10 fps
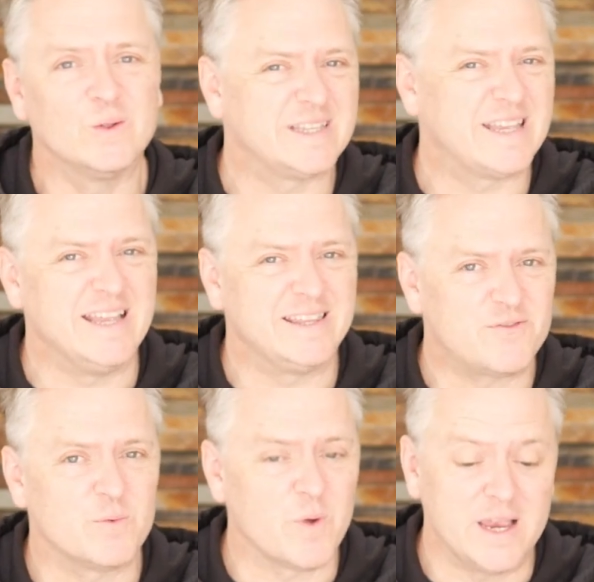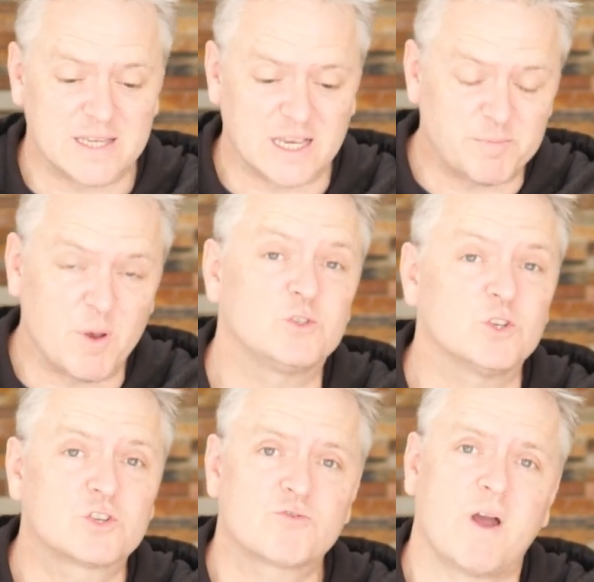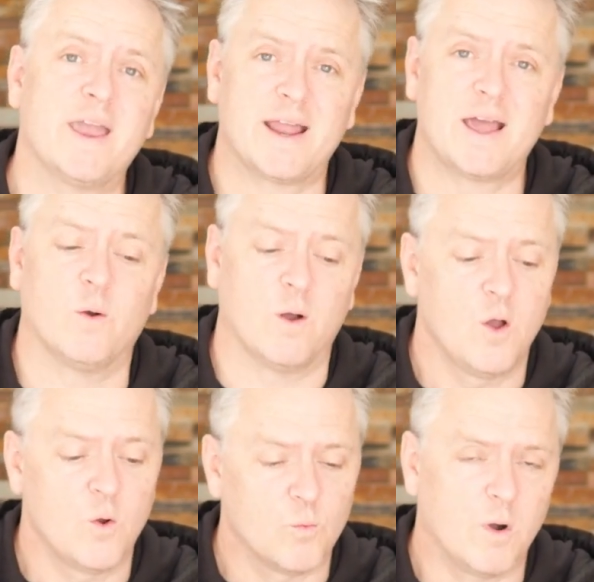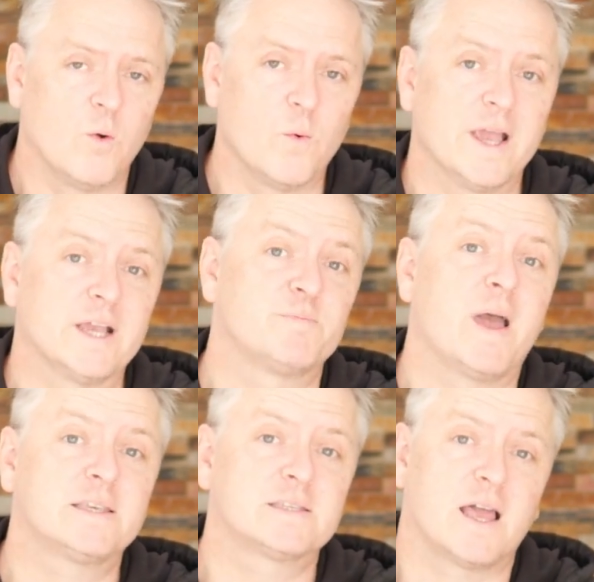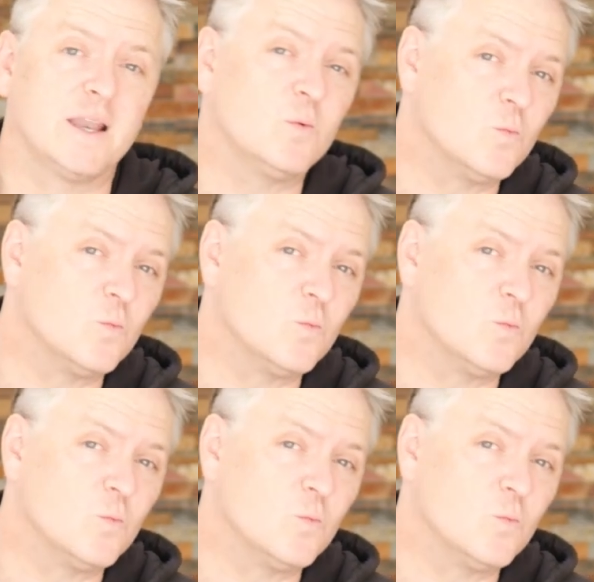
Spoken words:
did it in different ways. I suppose just trying out what works best. And it